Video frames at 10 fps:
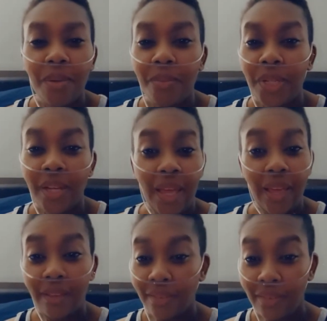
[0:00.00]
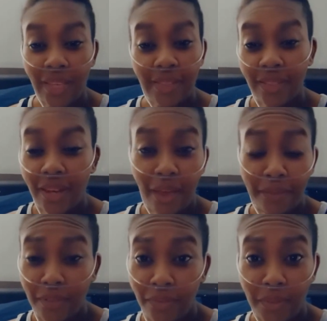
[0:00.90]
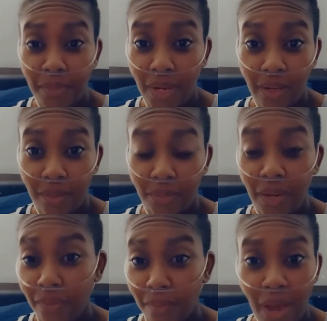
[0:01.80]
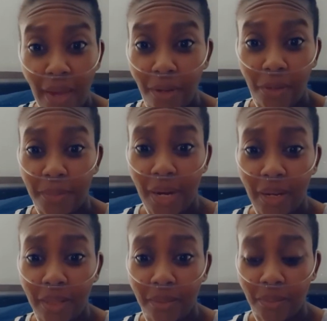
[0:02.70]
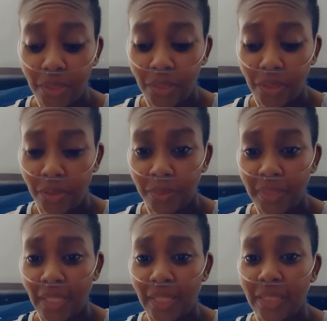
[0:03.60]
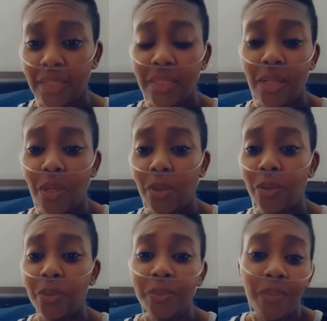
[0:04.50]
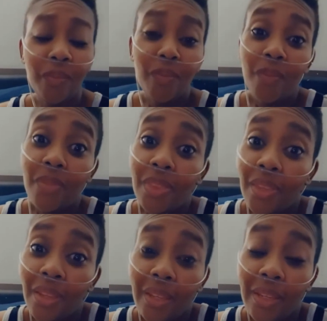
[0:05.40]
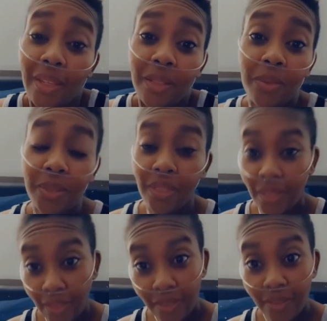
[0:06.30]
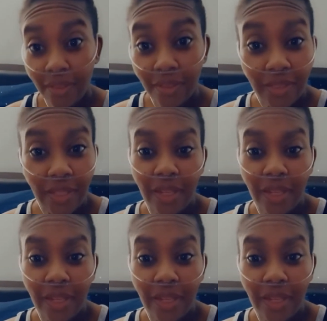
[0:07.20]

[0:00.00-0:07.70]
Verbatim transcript: But hey, that's the life of a mom, of a Myo mom. You know what I'm saying? So it is what it is. And